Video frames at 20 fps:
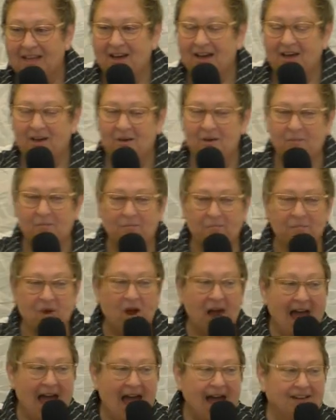um,
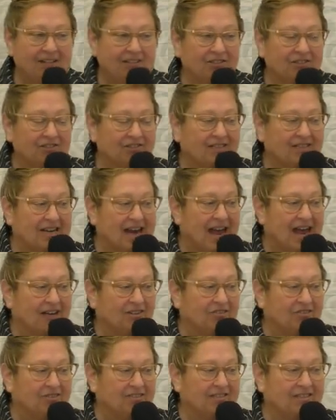actors and
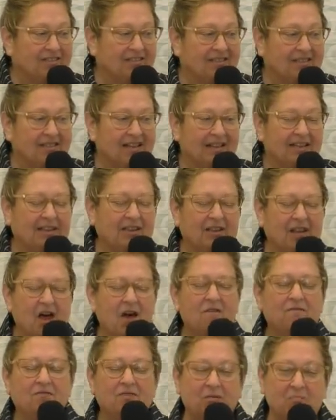actresses, and they
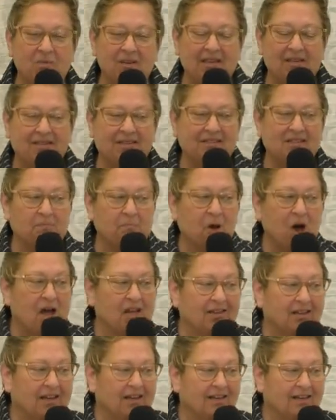loved to be in the
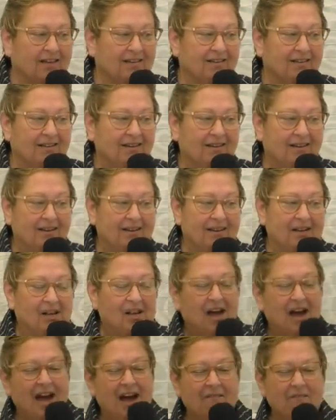spotlight.
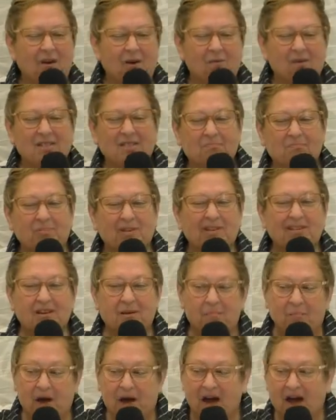I've always been a
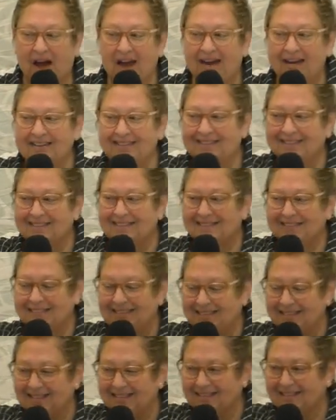behind the
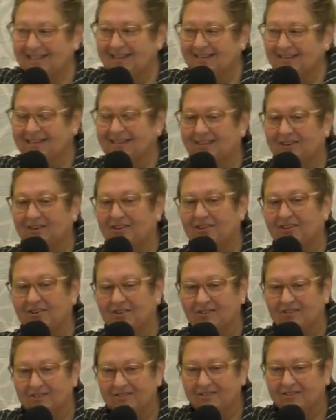scenes kind of
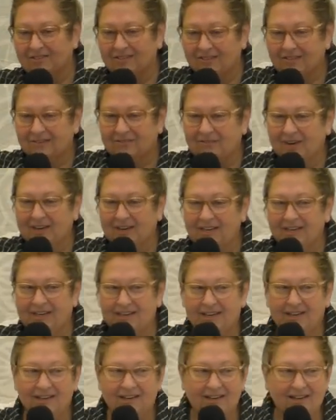girl, right?
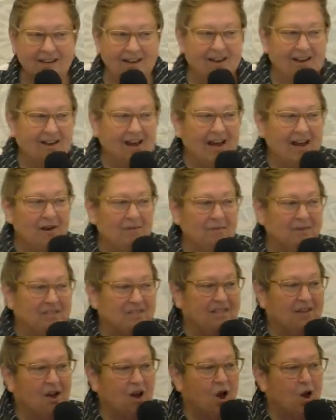I
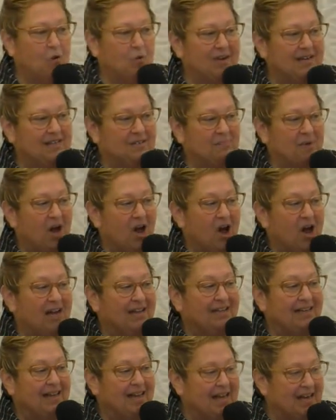was always
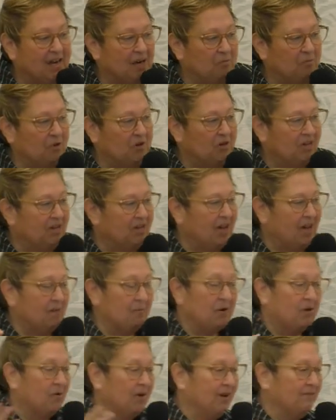behind the camera. I'm
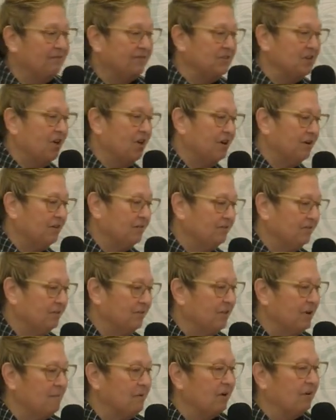a great
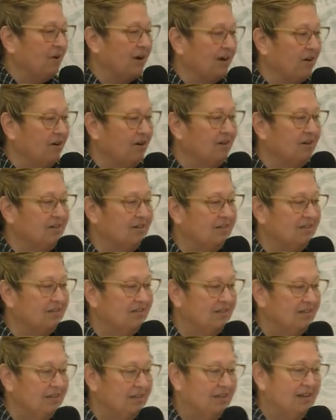photographer, I'm a great
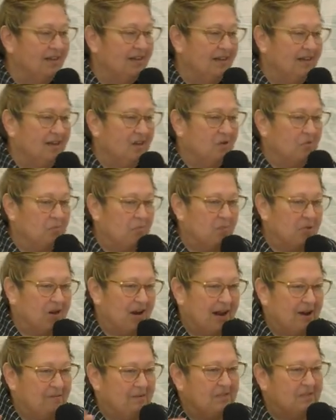artist, but
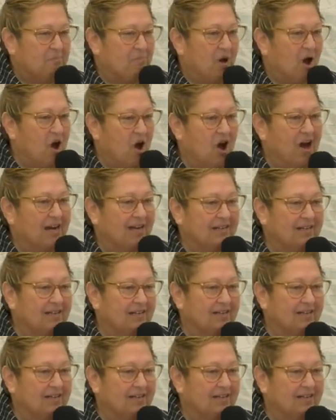I was behind